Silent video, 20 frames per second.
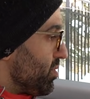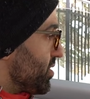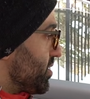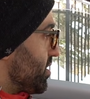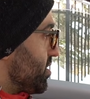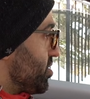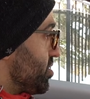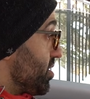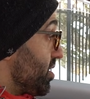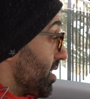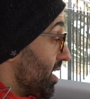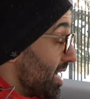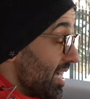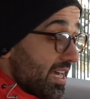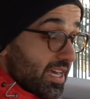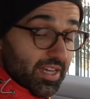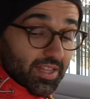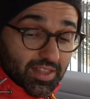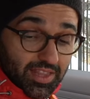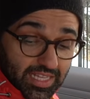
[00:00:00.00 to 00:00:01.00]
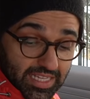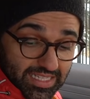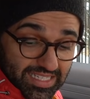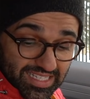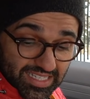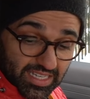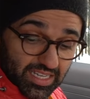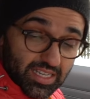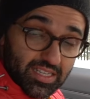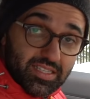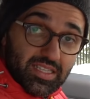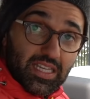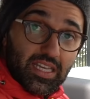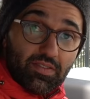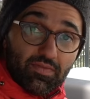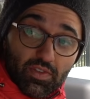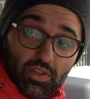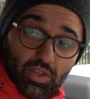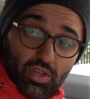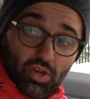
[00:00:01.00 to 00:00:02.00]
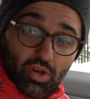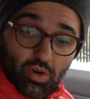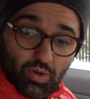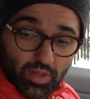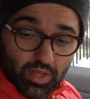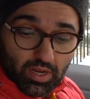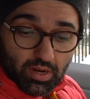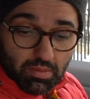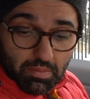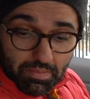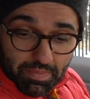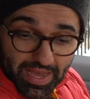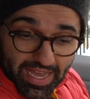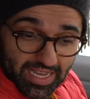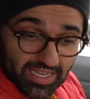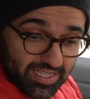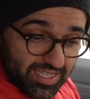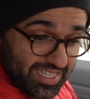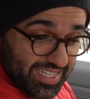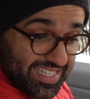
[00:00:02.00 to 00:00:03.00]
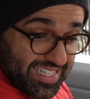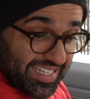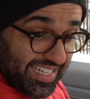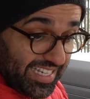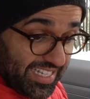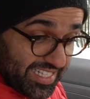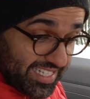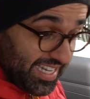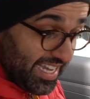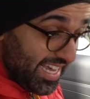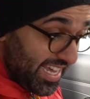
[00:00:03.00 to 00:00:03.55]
position. These seats, even though they're base seats,